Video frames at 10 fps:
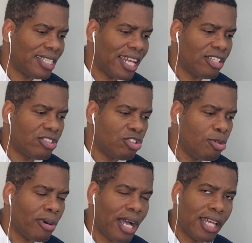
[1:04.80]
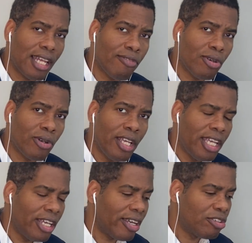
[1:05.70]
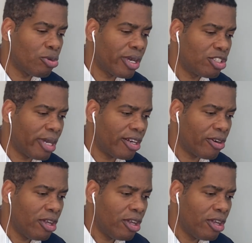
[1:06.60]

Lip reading: at a super high level here at the Dorian Trader.